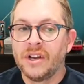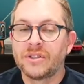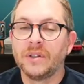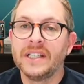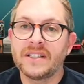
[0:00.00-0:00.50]

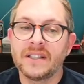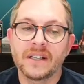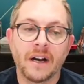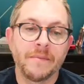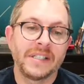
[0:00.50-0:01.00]
So list the
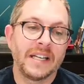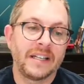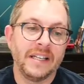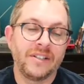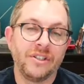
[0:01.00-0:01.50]
common
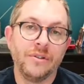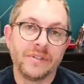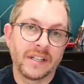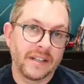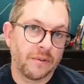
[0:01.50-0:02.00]
techniques
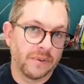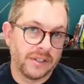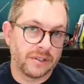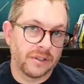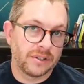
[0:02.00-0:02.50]
used in that
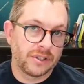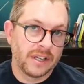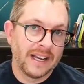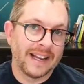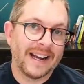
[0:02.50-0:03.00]
research
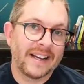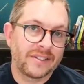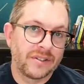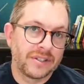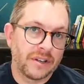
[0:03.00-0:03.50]
and
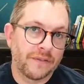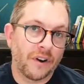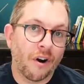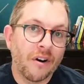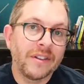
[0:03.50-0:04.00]
ask
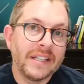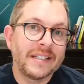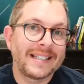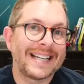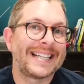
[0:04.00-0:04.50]
yourself, are
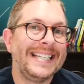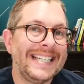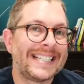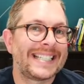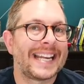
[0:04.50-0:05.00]
these
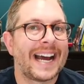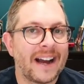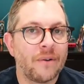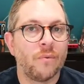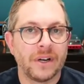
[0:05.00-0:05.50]
techniques that
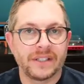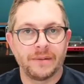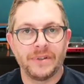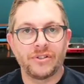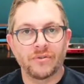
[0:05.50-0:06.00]
I want
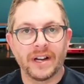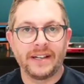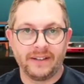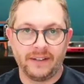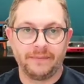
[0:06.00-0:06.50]
to be
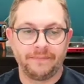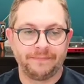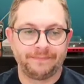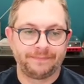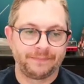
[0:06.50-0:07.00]
trained in?
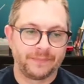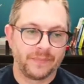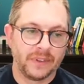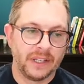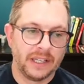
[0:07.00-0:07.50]

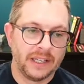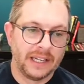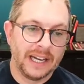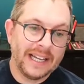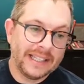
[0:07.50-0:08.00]

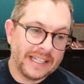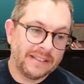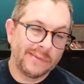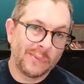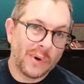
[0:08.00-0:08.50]
And
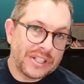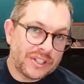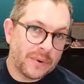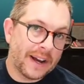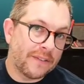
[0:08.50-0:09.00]
then once
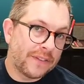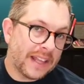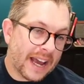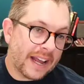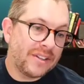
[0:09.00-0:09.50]
you have
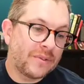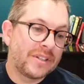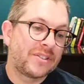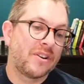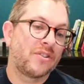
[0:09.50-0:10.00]
that, you
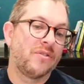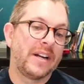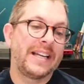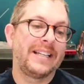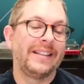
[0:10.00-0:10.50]
can start
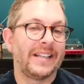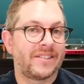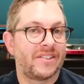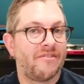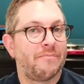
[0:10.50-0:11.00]
creating a
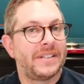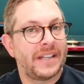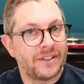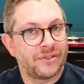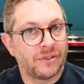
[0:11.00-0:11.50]
list of
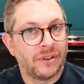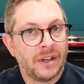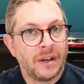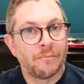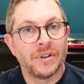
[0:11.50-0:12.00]
potential
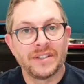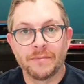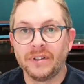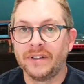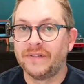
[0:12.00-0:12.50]

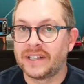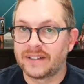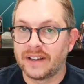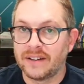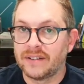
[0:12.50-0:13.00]
principal
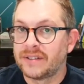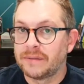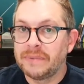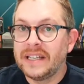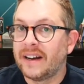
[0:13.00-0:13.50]
investigators,
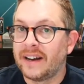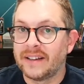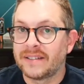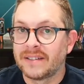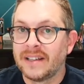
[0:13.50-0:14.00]

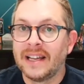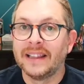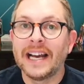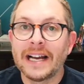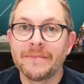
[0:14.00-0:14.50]
PIs,
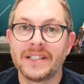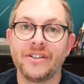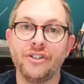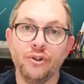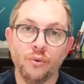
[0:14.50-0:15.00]
labs
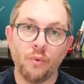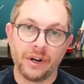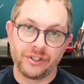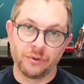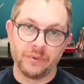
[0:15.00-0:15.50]
that you
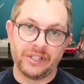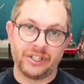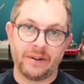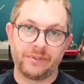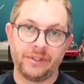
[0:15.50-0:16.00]
want to reach
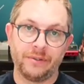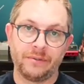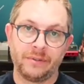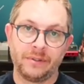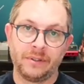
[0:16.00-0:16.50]
out to.
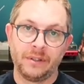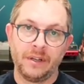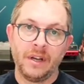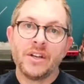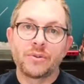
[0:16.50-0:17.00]

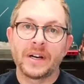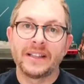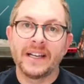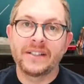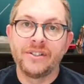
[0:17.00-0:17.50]
So what
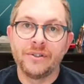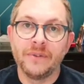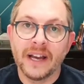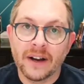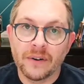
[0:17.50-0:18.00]
I'd like to do
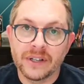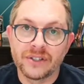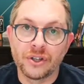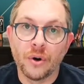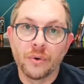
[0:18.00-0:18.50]
now
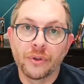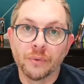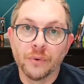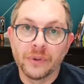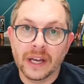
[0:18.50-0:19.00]
is go
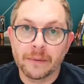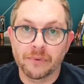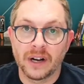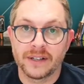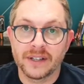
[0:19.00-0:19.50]
through that
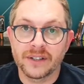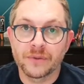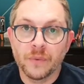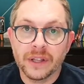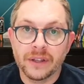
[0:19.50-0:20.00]

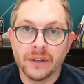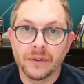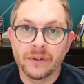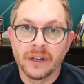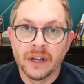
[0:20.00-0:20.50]
process with
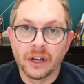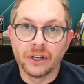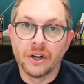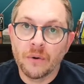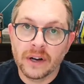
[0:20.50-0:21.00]
you,
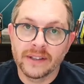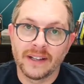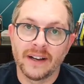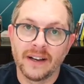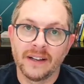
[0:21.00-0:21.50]
go
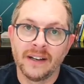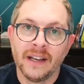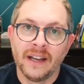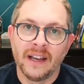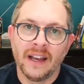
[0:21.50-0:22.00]
online,
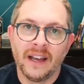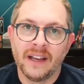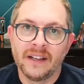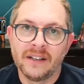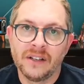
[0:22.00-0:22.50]

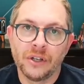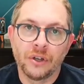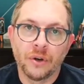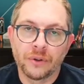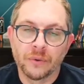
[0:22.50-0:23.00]
and
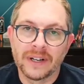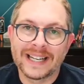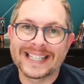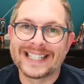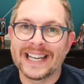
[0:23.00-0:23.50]
go through an
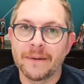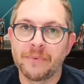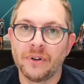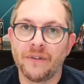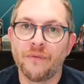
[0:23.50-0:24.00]

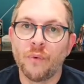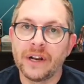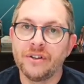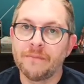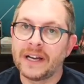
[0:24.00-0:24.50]
example of
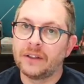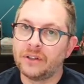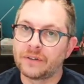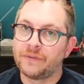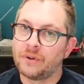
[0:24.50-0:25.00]
what you might
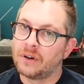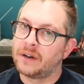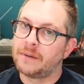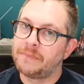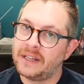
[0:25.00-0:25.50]
look for
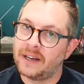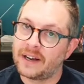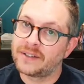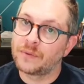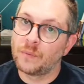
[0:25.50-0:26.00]
on a
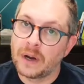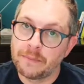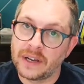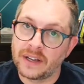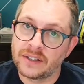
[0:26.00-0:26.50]
PI's
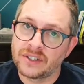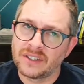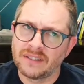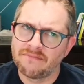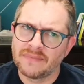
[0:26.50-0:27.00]
webpage
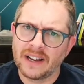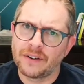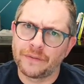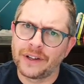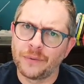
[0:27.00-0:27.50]
and how
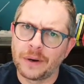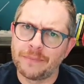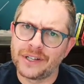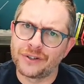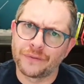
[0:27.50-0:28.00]
to find the
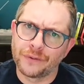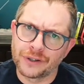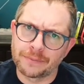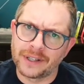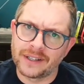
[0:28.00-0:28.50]
webpage in the
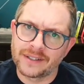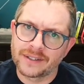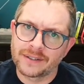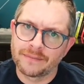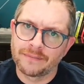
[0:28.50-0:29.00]
first place.